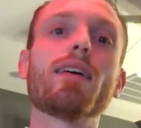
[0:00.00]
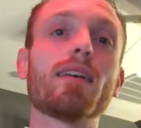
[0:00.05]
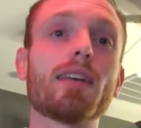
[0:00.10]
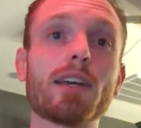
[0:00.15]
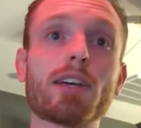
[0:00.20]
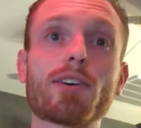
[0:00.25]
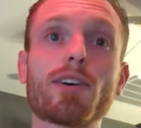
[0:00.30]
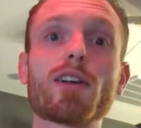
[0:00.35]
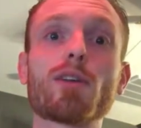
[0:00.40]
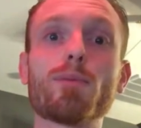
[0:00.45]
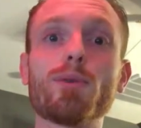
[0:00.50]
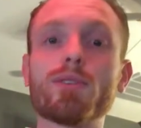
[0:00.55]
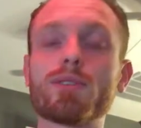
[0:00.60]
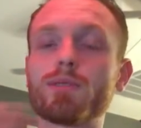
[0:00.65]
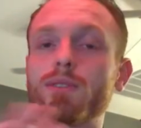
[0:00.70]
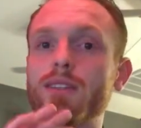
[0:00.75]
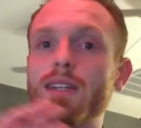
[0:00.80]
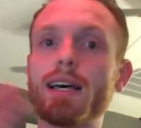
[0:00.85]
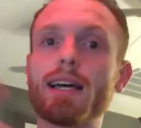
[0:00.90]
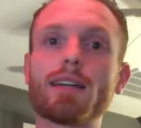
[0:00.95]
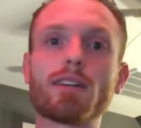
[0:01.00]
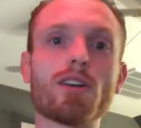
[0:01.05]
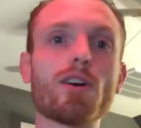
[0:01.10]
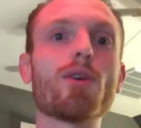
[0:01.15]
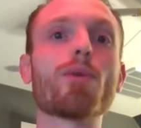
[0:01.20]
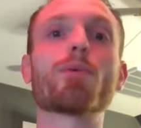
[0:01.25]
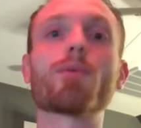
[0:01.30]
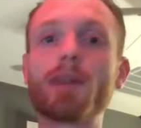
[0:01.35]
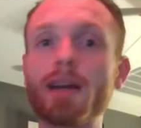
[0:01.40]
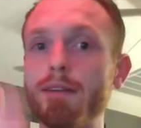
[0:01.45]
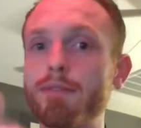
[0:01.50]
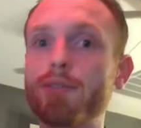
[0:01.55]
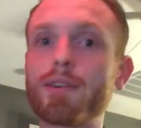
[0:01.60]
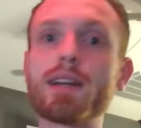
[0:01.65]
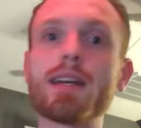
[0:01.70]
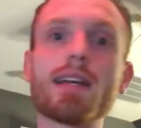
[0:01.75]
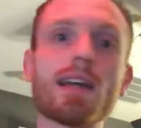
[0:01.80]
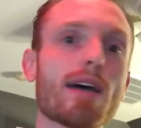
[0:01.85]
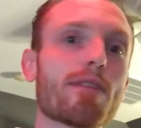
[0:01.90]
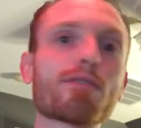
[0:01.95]
Incredibles was like, no,
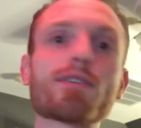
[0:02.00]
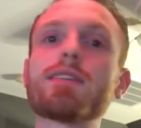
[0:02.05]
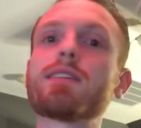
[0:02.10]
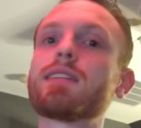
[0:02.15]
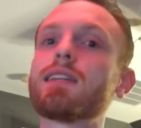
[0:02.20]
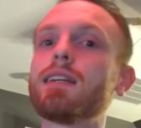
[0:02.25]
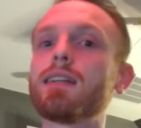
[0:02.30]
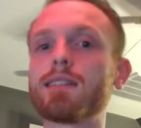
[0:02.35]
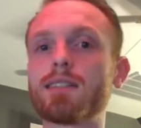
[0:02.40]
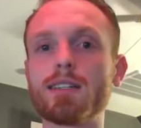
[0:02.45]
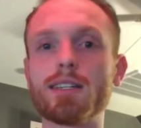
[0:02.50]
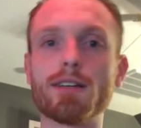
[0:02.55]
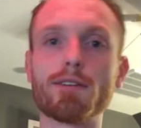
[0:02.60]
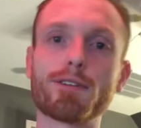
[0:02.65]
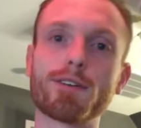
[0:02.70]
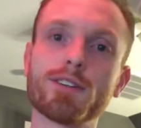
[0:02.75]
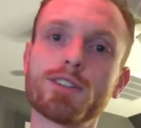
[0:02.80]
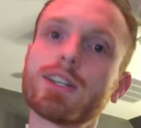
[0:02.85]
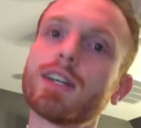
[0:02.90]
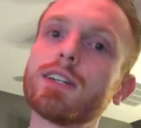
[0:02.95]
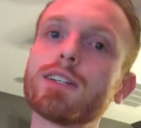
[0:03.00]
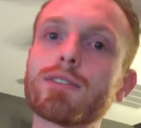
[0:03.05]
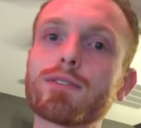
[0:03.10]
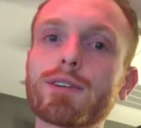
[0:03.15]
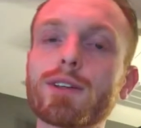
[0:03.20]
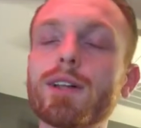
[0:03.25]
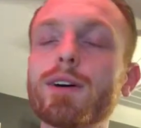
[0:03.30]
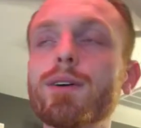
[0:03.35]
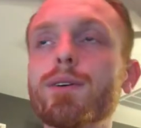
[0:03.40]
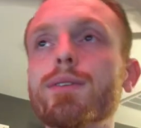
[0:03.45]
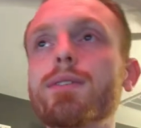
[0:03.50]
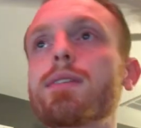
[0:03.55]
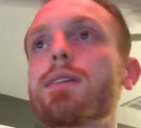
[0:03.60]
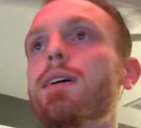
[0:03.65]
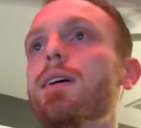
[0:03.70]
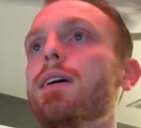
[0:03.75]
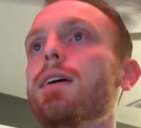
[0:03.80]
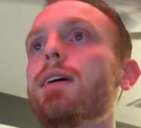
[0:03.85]
every scene is a different change of clothes.